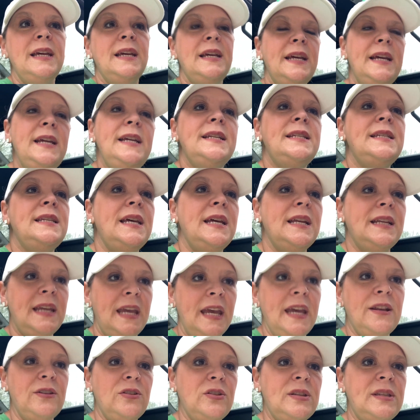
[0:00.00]
He said
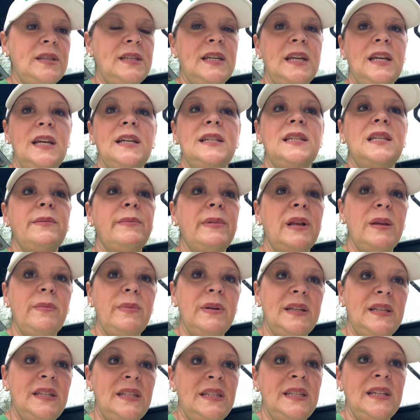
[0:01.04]
candlesticks, somebody
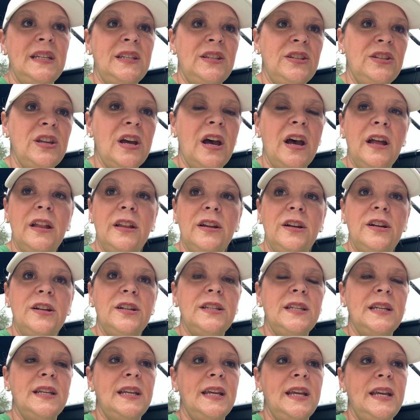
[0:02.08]
bid
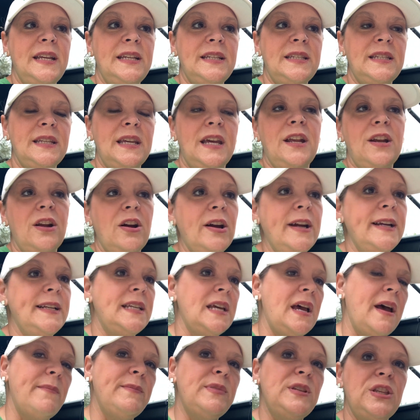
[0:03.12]
$6, and he said, all right,
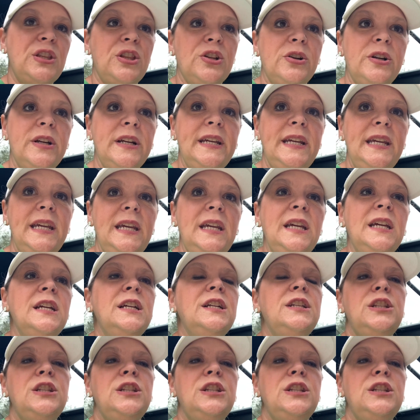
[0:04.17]
times three,